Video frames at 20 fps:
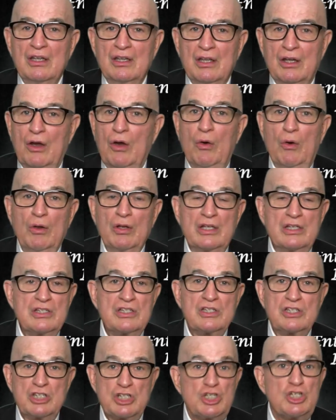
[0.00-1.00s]
The goal
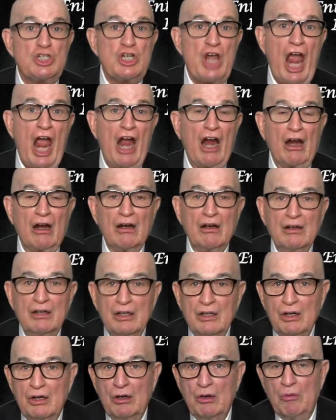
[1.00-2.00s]
is to share
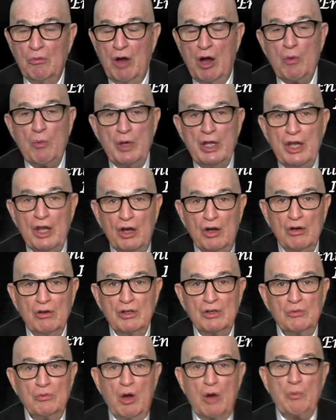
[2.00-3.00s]
what we know
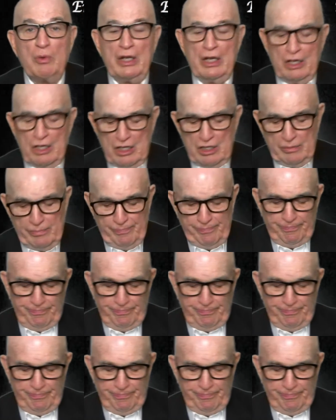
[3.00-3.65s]
and what we learn.